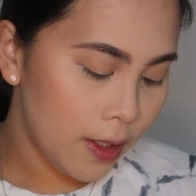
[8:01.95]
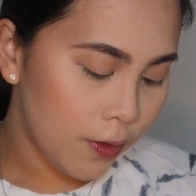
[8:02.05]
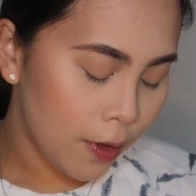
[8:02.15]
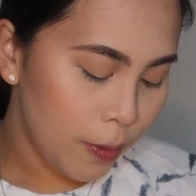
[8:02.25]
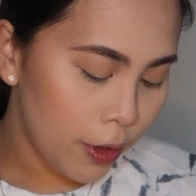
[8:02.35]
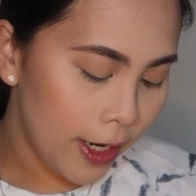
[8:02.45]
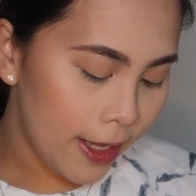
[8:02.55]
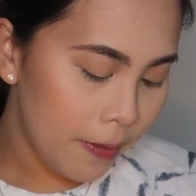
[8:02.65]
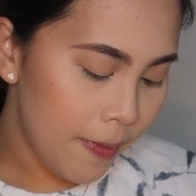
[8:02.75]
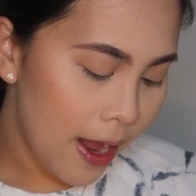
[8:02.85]
is from
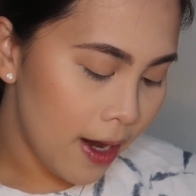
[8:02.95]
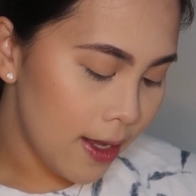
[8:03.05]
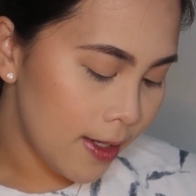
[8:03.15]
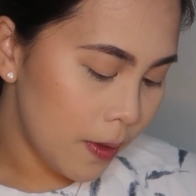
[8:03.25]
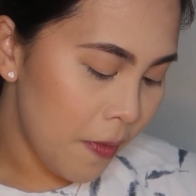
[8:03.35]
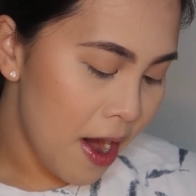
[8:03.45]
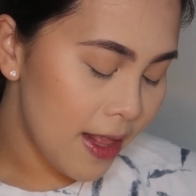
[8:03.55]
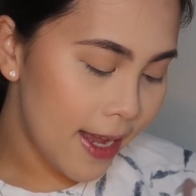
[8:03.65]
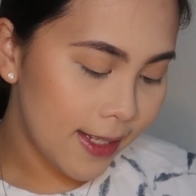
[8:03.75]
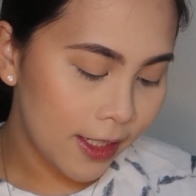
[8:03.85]
L'Oreal Paris,
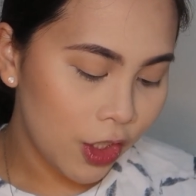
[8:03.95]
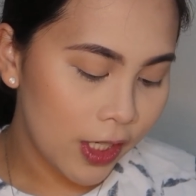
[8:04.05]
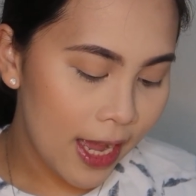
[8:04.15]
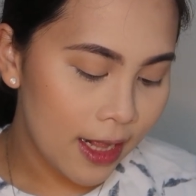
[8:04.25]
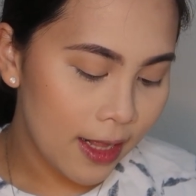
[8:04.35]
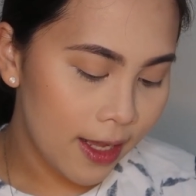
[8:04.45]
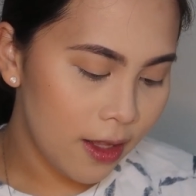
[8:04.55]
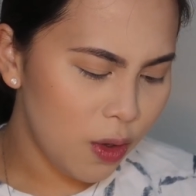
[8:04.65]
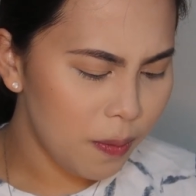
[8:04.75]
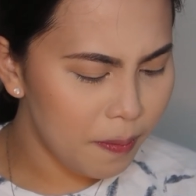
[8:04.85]
Paradise
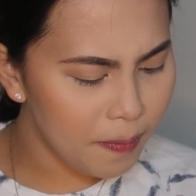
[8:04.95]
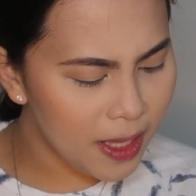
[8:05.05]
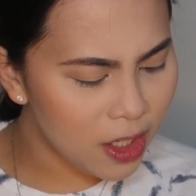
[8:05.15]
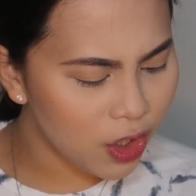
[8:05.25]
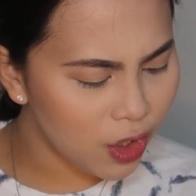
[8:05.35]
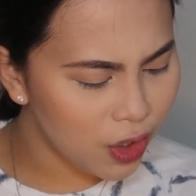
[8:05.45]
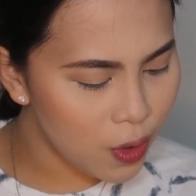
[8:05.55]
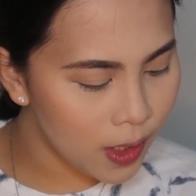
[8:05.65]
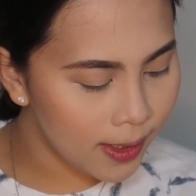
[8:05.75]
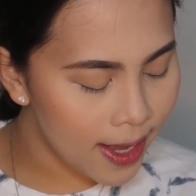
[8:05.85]
Enchanted, yung peach,
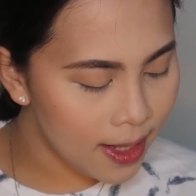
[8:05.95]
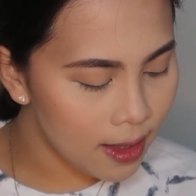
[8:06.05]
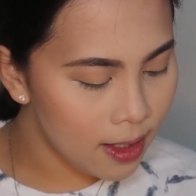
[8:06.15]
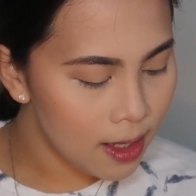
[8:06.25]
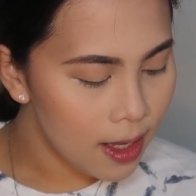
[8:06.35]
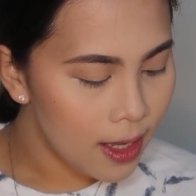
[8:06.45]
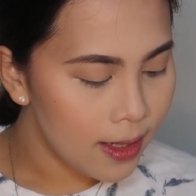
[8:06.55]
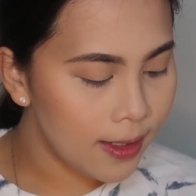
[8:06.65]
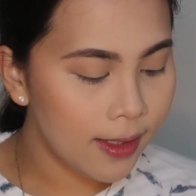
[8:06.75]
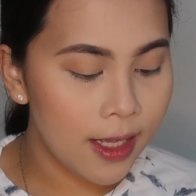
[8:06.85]
yung scent.
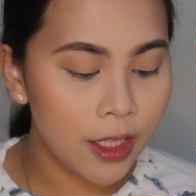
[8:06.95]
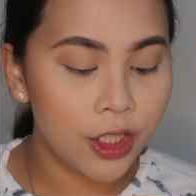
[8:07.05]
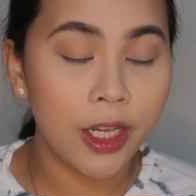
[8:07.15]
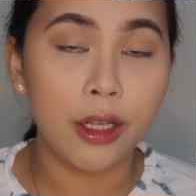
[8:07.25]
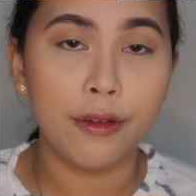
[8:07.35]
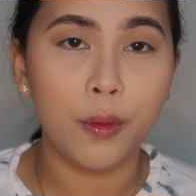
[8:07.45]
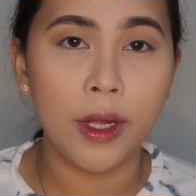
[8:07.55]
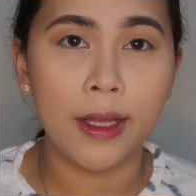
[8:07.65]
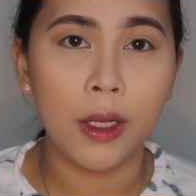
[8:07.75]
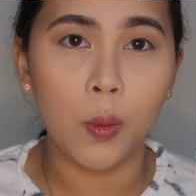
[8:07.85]
This is in the shade of
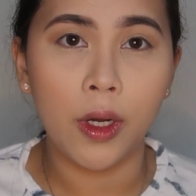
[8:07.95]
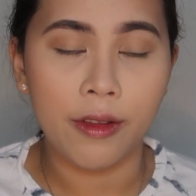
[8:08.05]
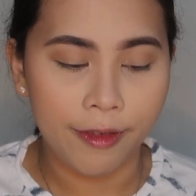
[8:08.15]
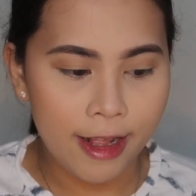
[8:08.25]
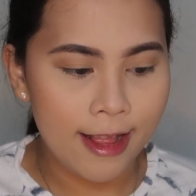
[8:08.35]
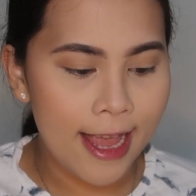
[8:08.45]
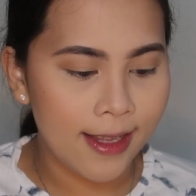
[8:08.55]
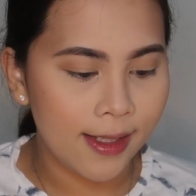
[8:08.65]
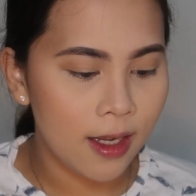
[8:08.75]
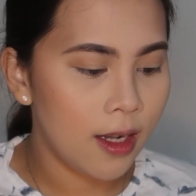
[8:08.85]
191
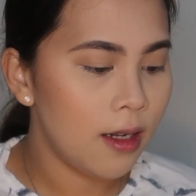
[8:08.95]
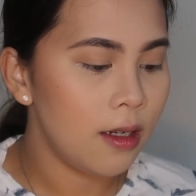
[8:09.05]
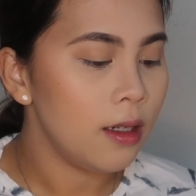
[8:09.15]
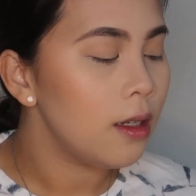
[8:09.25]
Fantastical.